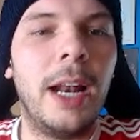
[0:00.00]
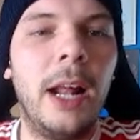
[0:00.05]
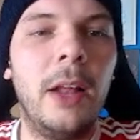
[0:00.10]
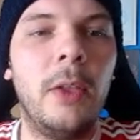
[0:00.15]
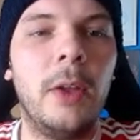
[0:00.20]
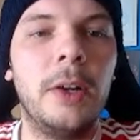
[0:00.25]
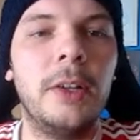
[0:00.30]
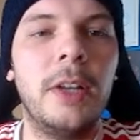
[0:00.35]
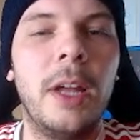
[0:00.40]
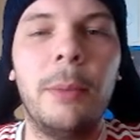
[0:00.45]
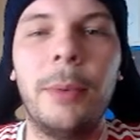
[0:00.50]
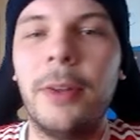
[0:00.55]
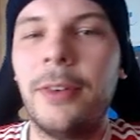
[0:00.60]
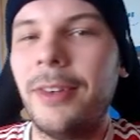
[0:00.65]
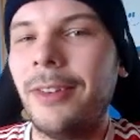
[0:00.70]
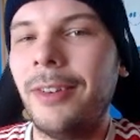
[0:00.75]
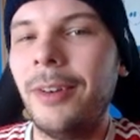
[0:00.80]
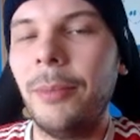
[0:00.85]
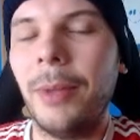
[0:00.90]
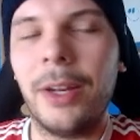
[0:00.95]
that I looked up because
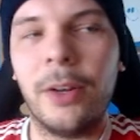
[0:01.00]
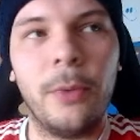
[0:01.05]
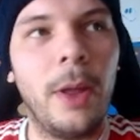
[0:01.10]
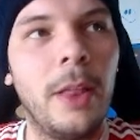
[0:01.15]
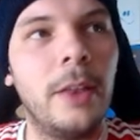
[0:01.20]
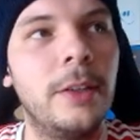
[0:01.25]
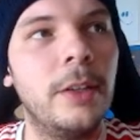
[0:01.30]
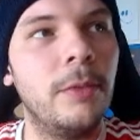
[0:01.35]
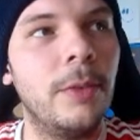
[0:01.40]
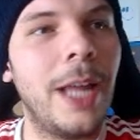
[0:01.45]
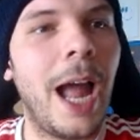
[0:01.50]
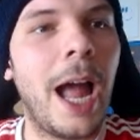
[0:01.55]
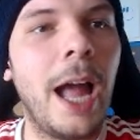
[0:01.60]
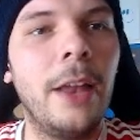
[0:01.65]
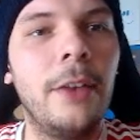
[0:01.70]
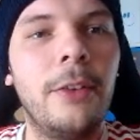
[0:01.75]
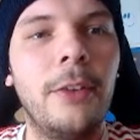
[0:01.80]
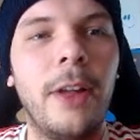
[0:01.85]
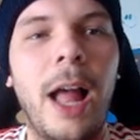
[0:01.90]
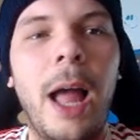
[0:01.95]
it seemed like relatively
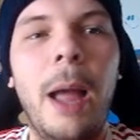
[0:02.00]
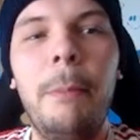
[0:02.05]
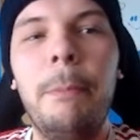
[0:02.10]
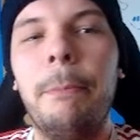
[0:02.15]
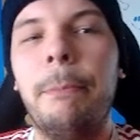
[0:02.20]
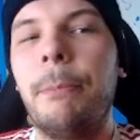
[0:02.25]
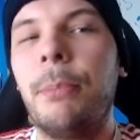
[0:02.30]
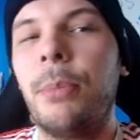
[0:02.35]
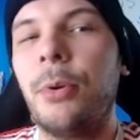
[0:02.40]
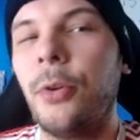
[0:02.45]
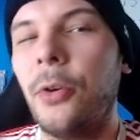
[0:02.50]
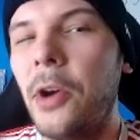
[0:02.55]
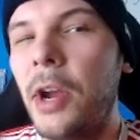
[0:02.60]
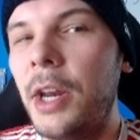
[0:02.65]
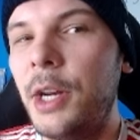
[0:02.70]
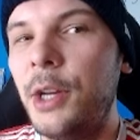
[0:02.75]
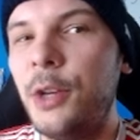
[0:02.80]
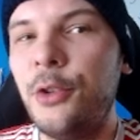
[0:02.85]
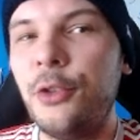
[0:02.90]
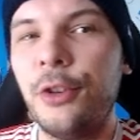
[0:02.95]
high sale. I'm
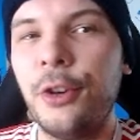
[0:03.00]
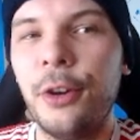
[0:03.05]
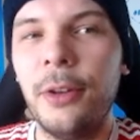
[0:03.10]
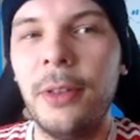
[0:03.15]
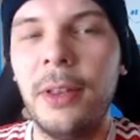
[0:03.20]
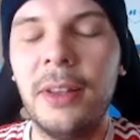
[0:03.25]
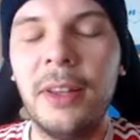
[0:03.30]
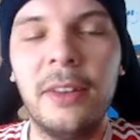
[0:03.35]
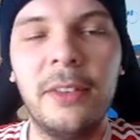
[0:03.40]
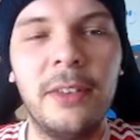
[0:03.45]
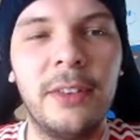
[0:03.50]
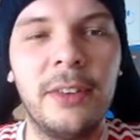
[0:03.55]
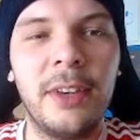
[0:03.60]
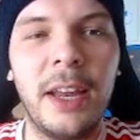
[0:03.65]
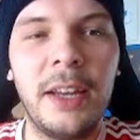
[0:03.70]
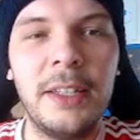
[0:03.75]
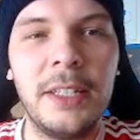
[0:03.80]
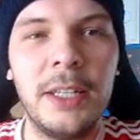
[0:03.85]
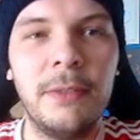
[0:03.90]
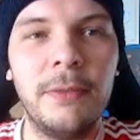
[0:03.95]
pretty sure that this is
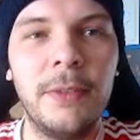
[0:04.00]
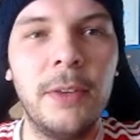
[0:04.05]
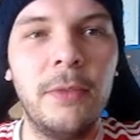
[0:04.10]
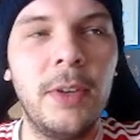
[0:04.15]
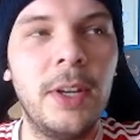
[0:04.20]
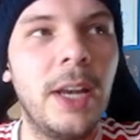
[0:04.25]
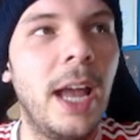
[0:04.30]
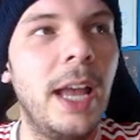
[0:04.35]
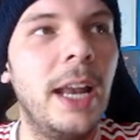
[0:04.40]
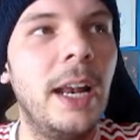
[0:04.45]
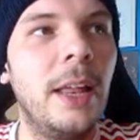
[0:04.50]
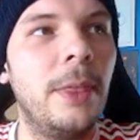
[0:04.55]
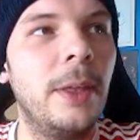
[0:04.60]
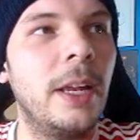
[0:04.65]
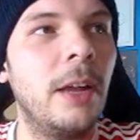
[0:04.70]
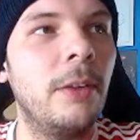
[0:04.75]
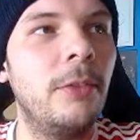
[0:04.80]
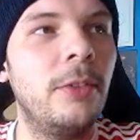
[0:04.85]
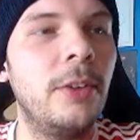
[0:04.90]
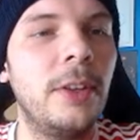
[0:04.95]
1959. I
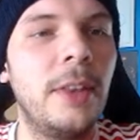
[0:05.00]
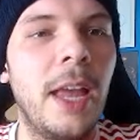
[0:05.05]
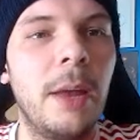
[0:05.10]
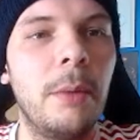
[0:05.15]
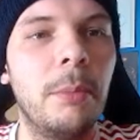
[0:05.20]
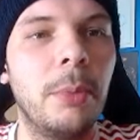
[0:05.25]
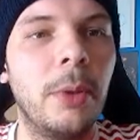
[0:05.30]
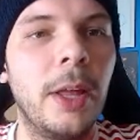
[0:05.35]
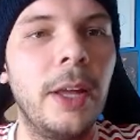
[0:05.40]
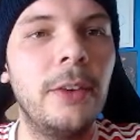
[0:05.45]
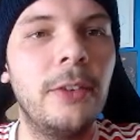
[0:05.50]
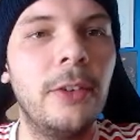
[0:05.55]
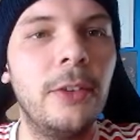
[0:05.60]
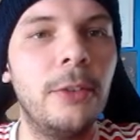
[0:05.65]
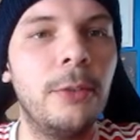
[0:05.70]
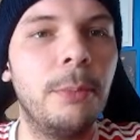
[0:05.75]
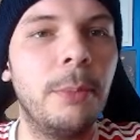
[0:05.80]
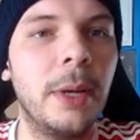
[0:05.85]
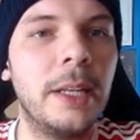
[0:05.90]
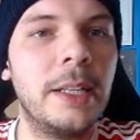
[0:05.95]
think I've seen that in
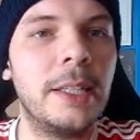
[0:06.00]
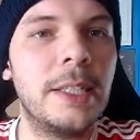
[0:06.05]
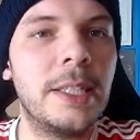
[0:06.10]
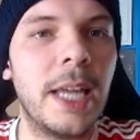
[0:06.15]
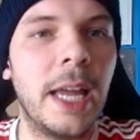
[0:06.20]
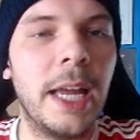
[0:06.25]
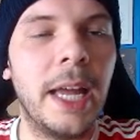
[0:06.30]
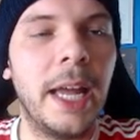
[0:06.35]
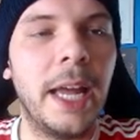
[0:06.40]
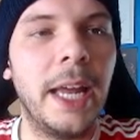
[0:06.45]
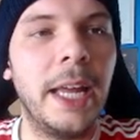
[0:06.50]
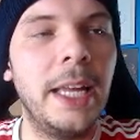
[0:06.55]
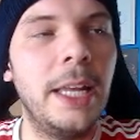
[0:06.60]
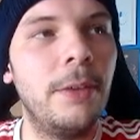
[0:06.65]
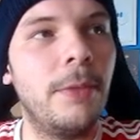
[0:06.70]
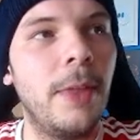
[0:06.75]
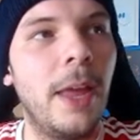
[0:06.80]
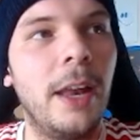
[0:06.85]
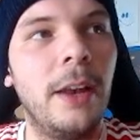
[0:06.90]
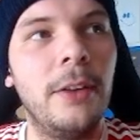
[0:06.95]
places, but
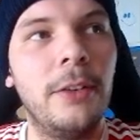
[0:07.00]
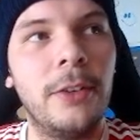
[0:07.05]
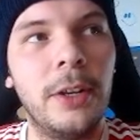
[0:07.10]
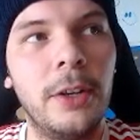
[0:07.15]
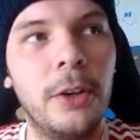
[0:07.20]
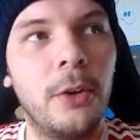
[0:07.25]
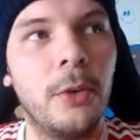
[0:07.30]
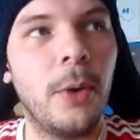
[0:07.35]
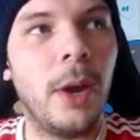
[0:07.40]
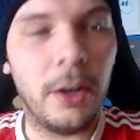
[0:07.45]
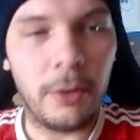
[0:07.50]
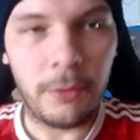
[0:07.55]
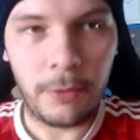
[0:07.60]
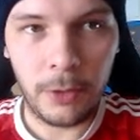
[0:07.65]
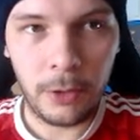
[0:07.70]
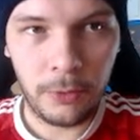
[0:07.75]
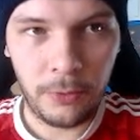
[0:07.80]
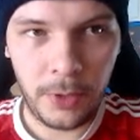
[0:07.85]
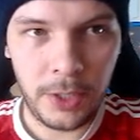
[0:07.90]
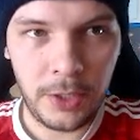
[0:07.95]
if that is incorrect,
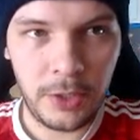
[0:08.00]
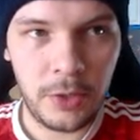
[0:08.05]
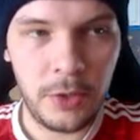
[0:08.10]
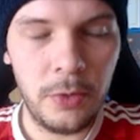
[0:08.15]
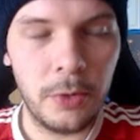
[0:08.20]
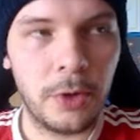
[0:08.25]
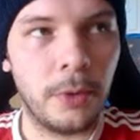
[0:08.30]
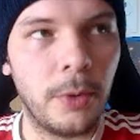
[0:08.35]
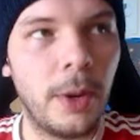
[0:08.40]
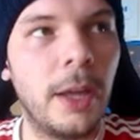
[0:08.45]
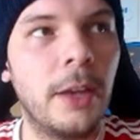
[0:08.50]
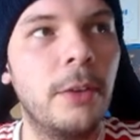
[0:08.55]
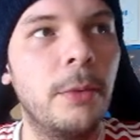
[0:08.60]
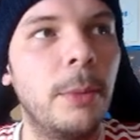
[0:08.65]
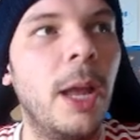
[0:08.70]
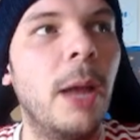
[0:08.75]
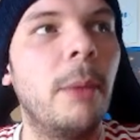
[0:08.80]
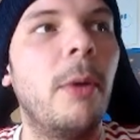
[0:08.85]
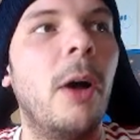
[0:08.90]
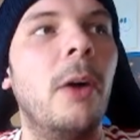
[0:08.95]
feel free to correct
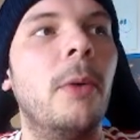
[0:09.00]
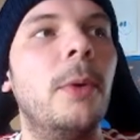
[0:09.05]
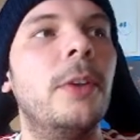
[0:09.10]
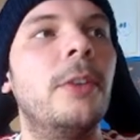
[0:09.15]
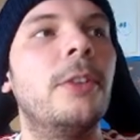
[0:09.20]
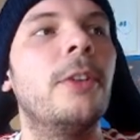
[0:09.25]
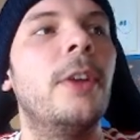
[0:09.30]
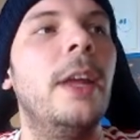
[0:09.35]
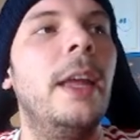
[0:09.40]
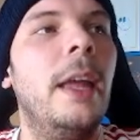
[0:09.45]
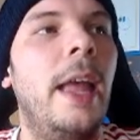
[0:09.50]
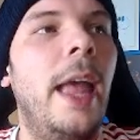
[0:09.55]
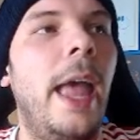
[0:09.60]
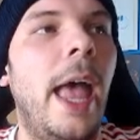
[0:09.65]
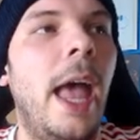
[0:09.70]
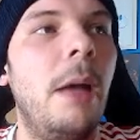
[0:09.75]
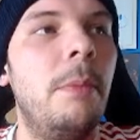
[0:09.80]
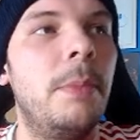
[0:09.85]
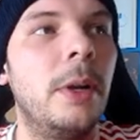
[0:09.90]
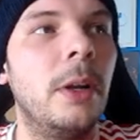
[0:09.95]
me. I'm always
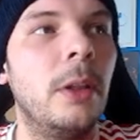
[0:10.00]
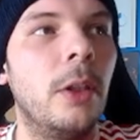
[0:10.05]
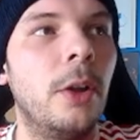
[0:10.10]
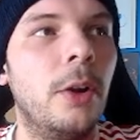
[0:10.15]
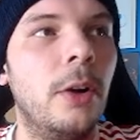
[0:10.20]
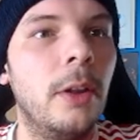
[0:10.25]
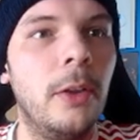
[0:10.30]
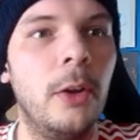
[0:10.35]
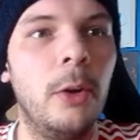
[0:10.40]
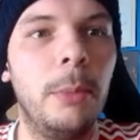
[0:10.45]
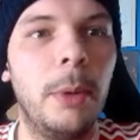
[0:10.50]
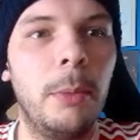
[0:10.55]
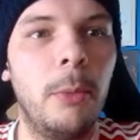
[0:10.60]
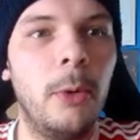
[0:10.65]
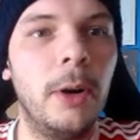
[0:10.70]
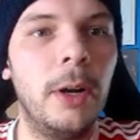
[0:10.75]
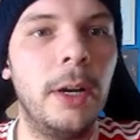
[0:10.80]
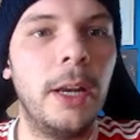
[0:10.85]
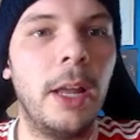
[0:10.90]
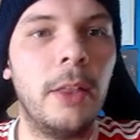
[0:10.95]
happy to learn a little bit
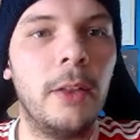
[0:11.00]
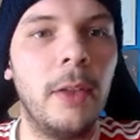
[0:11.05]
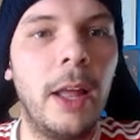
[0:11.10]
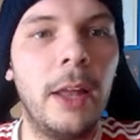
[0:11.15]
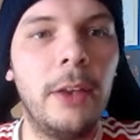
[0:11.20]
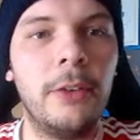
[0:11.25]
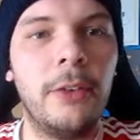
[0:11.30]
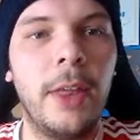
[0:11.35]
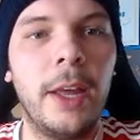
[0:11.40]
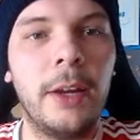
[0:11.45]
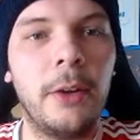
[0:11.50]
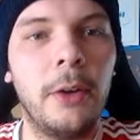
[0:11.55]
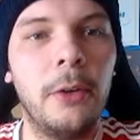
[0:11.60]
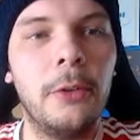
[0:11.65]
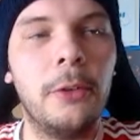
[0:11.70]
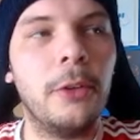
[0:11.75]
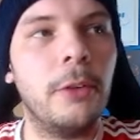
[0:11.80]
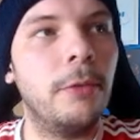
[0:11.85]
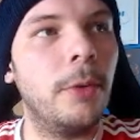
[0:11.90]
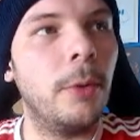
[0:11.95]
more. Nonetheless, that
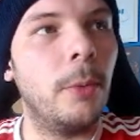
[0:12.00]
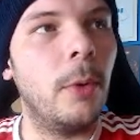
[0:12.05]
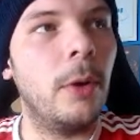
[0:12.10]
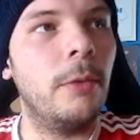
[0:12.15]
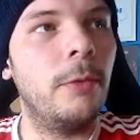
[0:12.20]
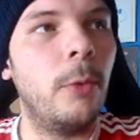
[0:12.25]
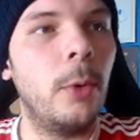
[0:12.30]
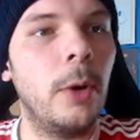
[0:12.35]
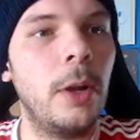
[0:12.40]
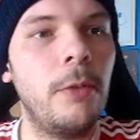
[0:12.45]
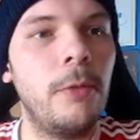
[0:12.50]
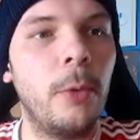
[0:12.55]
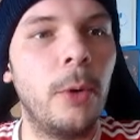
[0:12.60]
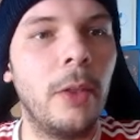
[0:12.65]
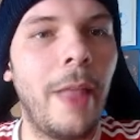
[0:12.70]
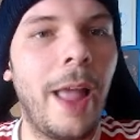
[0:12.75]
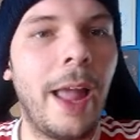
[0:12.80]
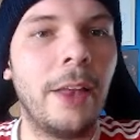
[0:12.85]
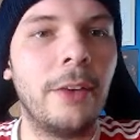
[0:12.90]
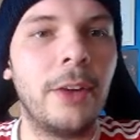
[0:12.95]
goes for
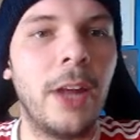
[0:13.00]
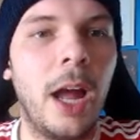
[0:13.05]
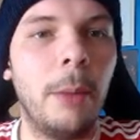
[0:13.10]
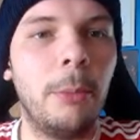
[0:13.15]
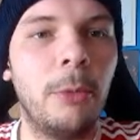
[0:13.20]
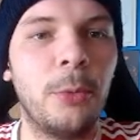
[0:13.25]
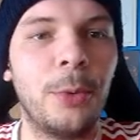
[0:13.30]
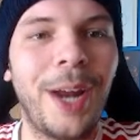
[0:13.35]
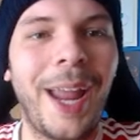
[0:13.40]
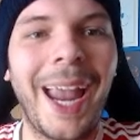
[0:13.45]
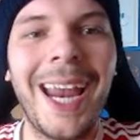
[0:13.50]
144. Last comps were